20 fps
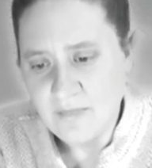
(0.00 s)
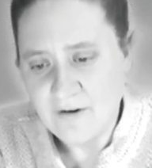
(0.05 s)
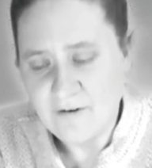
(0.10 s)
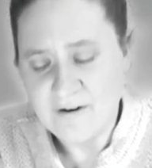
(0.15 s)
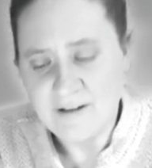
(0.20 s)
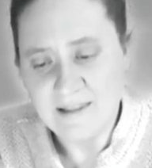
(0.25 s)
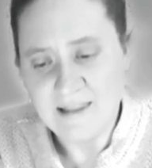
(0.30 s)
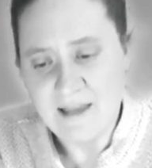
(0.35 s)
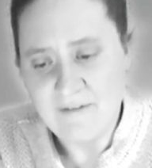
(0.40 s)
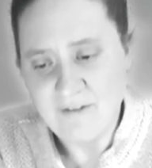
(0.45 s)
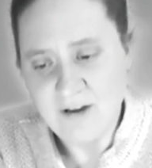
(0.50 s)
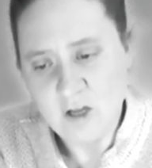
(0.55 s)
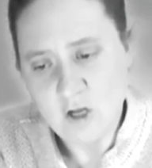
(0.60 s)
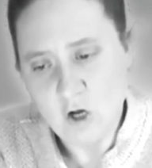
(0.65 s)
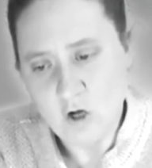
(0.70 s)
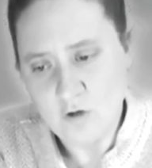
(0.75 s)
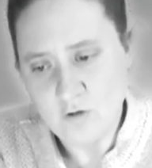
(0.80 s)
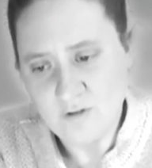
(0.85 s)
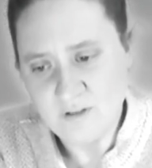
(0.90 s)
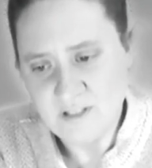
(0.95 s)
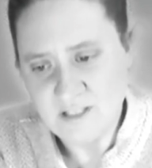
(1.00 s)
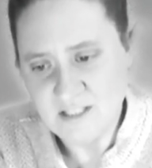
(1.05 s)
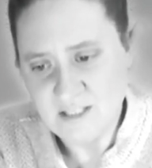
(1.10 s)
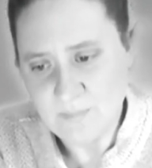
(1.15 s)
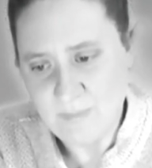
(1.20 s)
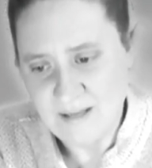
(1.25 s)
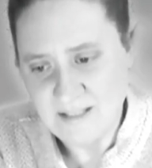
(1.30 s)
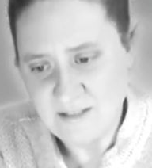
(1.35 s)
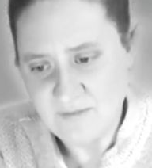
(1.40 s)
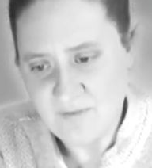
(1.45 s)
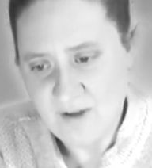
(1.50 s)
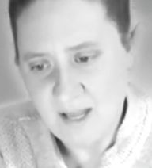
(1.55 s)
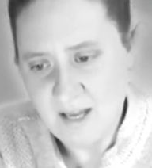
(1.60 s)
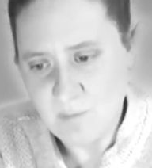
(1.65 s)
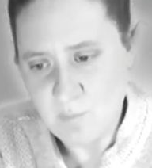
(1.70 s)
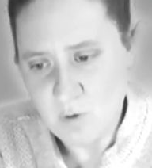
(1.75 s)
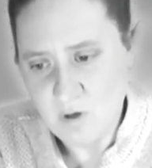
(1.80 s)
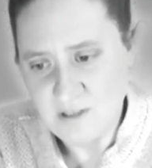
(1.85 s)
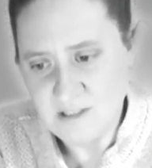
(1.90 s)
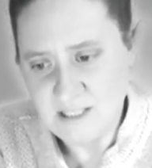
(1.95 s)
There are 11 codes to specify
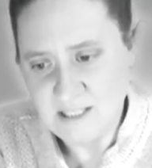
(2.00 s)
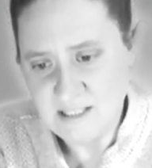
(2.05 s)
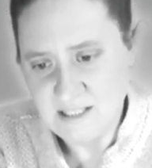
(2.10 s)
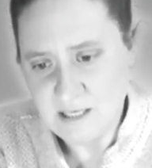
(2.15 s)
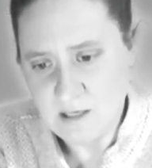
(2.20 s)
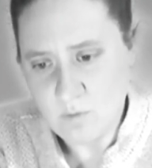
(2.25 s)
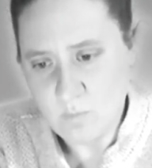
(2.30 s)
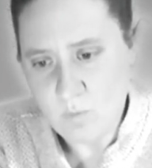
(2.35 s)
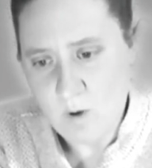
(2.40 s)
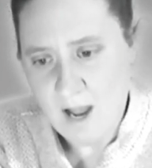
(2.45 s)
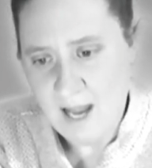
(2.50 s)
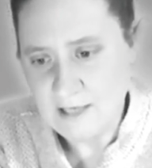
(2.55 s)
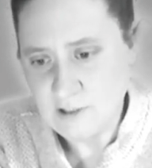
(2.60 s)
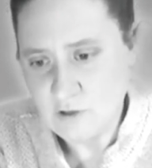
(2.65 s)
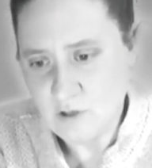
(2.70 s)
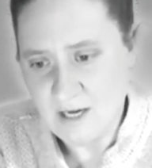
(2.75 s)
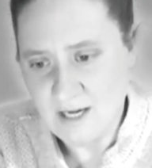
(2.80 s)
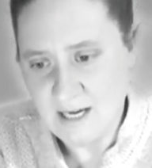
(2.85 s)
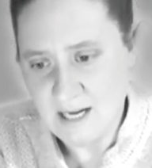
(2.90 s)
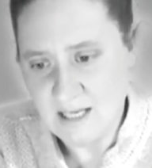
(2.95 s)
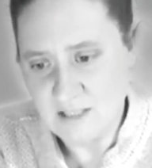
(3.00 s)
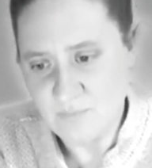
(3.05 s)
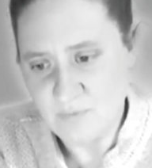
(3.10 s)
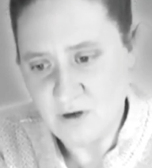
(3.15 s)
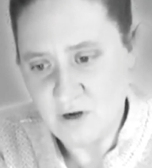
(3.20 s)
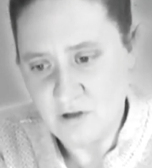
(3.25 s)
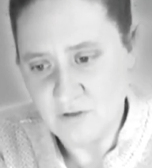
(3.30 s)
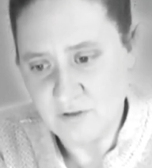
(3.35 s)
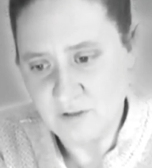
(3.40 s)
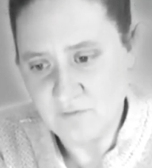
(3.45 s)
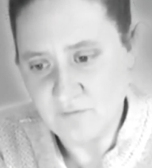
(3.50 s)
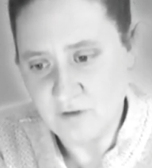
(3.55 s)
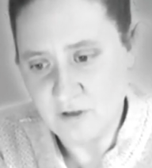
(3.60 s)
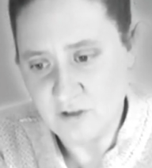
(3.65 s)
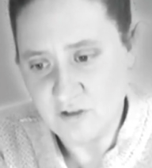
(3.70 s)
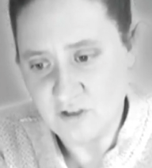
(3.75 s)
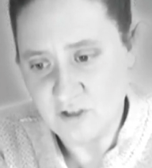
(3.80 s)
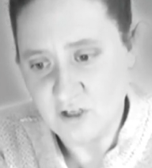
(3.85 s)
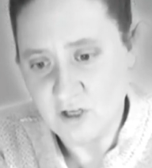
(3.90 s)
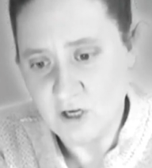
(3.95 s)
in more detail why trading has been halted for
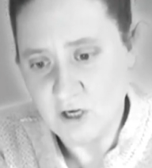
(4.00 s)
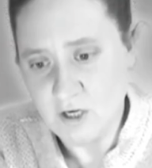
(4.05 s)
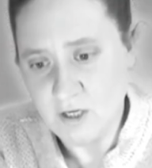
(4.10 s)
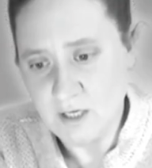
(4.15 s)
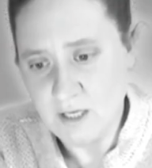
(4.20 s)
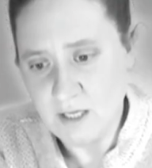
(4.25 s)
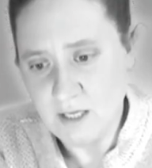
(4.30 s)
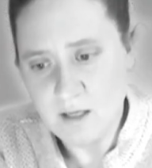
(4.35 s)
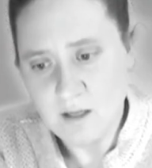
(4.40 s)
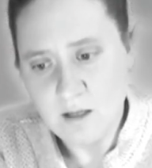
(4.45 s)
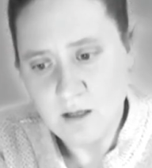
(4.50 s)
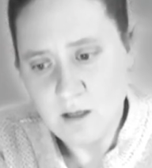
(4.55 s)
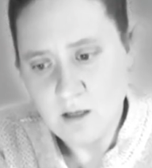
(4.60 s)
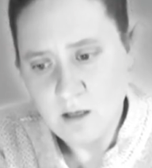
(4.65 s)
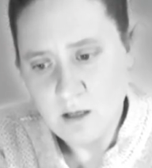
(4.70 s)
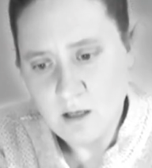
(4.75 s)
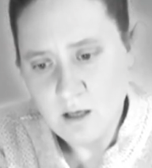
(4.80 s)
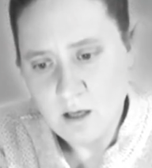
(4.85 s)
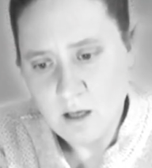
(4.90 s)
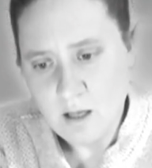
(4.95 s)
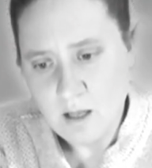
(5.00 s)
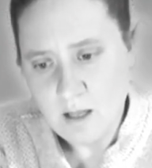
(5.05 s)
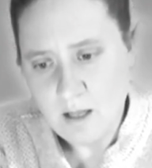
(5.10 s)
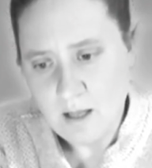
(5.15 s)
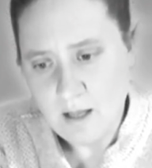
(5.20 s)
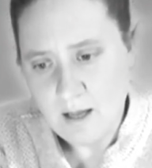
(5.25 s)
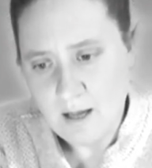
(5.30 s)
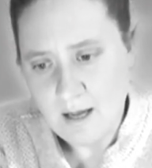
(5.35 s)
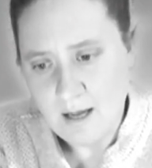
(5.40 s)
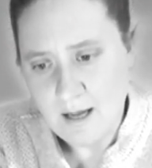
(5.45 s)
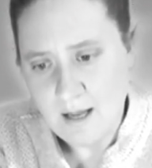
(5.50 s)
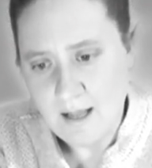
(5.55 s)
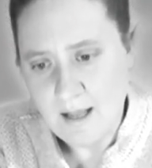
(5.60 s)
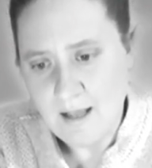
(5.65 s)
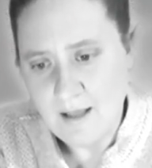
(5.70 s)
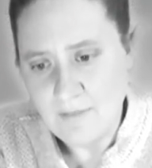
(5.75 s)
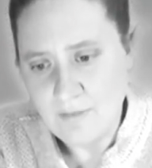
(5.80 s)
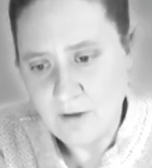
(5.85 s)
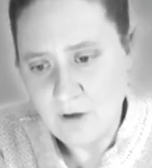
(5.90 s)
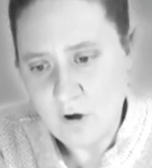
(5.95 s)
a security.
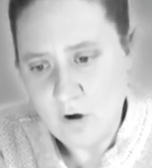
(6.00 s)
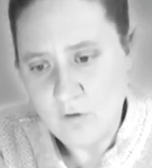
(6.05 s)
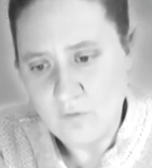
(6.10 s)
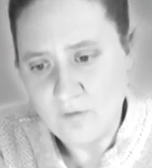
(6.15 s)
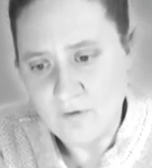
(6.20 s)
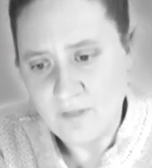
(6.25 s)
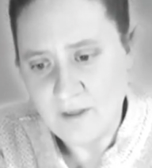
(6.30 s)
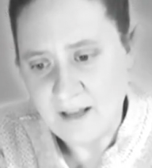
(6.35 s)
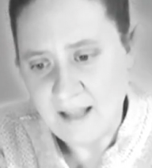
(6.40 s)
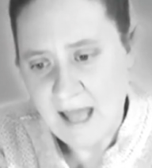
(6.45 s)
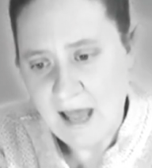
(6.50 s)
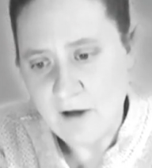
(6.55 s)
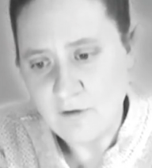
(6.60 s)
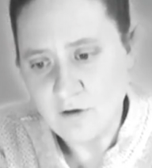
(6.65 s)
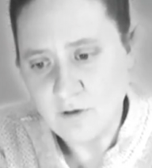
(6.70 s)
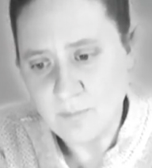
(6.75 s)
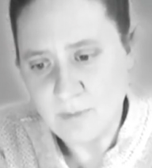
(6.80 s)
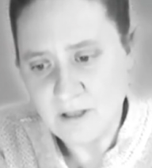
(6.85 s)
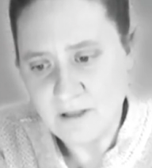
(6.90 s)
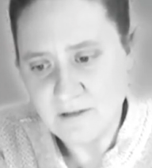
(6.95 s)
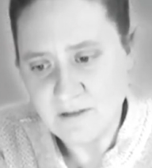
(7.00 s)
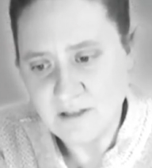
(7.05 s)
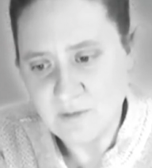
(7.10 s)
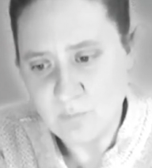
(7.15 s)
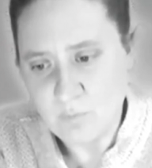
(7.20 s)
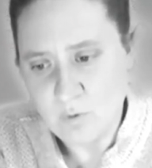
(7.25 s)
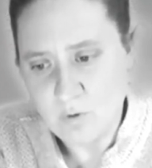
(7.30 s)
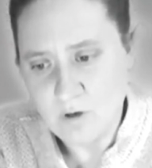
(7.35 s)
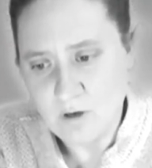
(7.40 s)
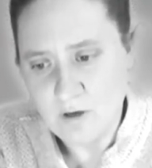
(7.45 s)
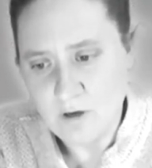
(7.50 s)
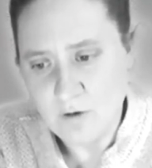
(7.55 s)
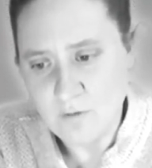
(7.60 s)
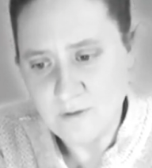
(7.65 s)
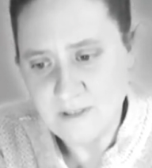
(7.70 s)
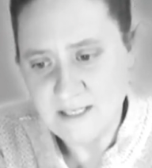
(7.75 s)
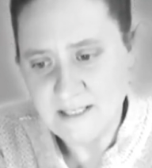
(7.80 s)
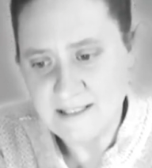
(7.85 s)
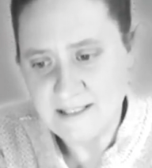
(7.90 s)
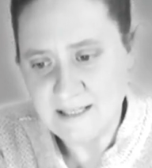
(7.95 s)
And the over-the-counter bulletin board,
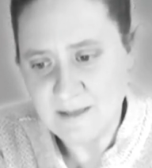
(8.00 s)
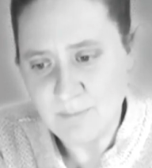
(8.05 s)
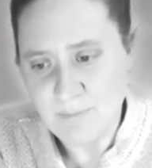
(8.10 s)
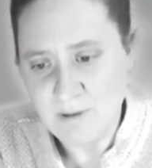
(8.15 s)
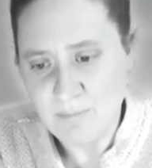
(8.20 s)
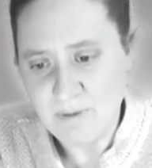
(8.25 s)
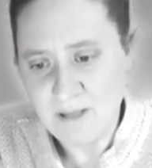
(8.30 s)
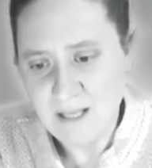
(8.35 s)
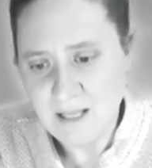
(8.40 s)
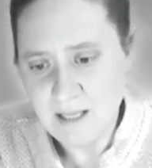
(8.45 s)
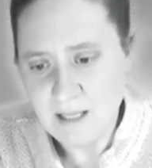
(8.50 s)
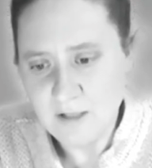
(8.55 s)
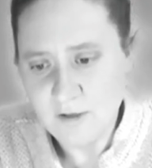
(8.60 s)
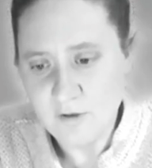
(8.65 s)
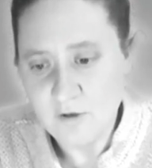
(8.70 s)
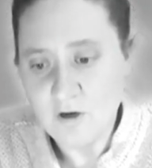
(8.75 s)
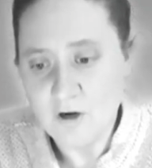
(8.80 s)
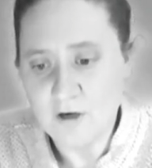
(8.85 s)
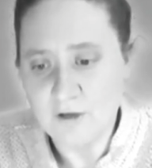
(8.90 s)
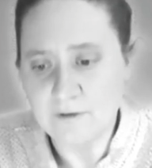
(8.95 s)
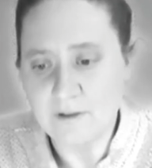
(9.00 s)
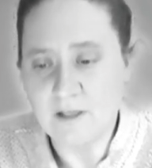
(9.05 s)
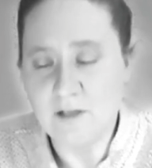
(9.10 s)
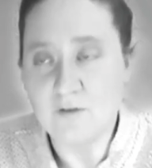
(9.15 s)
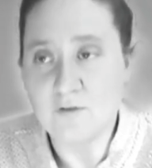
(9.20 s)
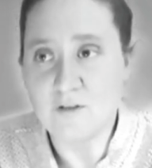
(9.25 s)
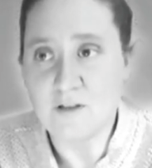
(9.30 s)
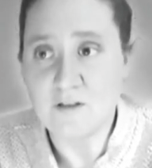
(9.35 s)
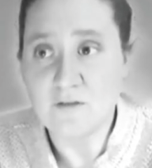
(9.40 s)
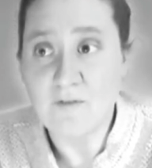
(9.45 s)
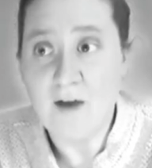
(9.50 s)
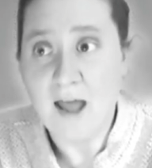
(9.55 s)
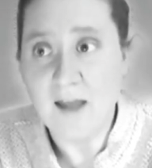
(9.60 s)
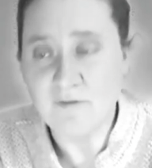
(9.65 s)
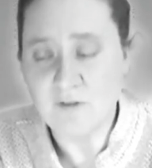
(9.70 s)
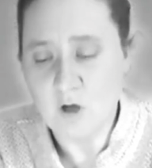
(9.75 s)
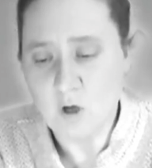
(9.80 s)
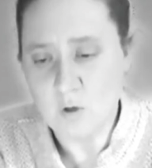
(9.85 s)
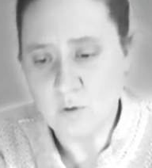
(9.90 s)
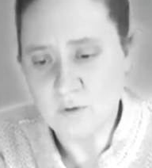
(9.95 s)
OTCBB, currently uses
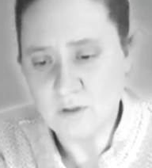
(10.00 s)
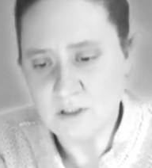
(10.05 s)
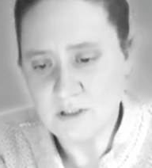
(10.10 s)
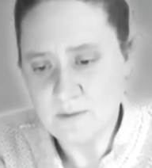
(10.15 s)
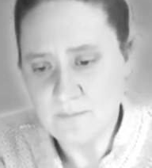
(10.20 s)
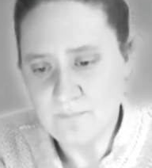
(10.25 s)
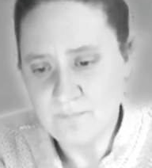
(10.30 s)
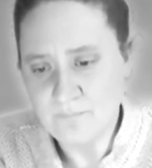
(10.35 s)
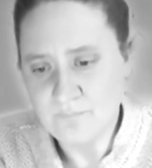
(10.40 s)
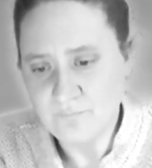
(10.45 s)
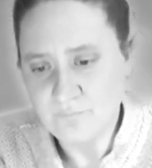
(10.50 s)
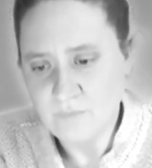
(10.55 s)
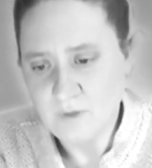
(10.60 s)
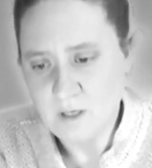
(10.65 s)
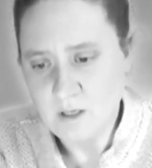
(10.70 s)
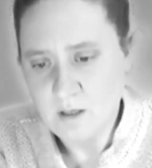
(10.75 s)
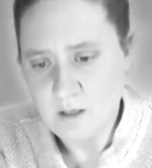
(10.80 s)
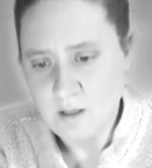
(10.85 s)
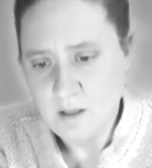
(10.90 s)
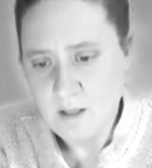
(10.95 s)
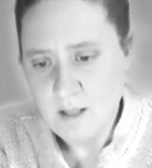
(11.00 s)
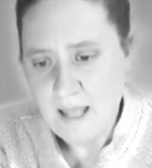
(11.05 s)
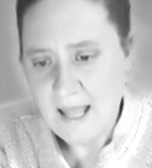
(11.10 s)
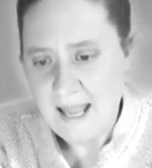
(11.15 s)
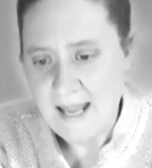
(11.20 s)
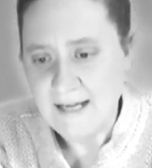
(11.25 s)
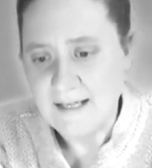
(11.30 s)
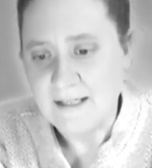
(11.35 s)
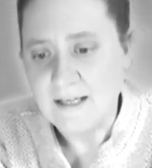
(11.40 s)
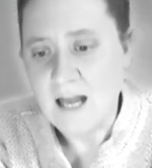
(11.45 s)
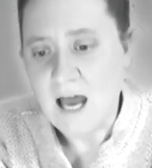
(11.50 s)
5 codes. A